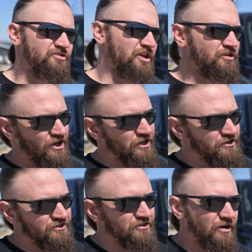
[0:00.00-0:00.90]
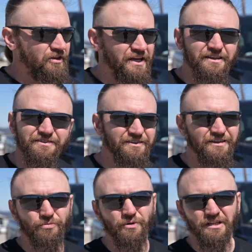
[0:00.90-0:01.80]
it's gonna dent easy, all that. It's
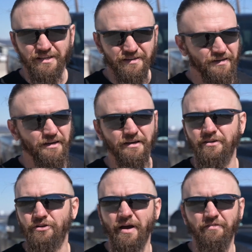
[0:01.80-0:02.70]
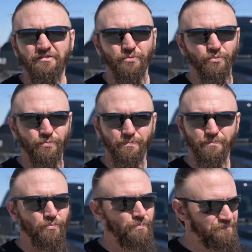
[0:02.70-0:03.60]
it's really you have to
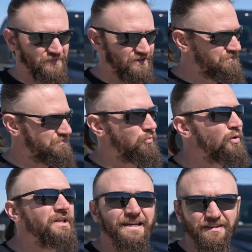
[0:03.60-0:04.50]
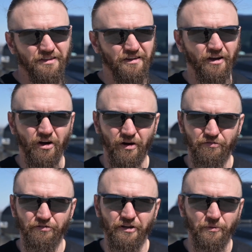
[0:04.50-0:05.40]
really hit the thing
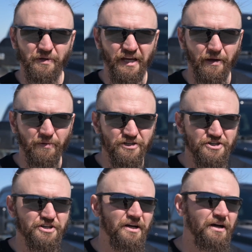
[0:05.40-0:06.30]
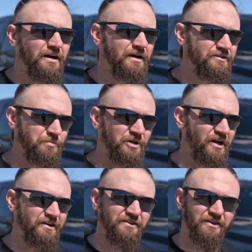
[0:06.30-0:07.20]
hard for there to be damage. Uh, to be
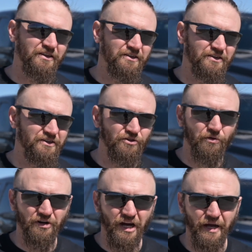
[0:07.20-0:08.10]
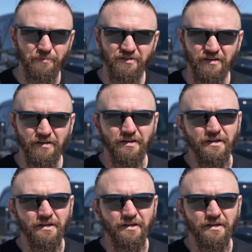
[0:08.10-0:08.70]
honest, I think that it's overhyped and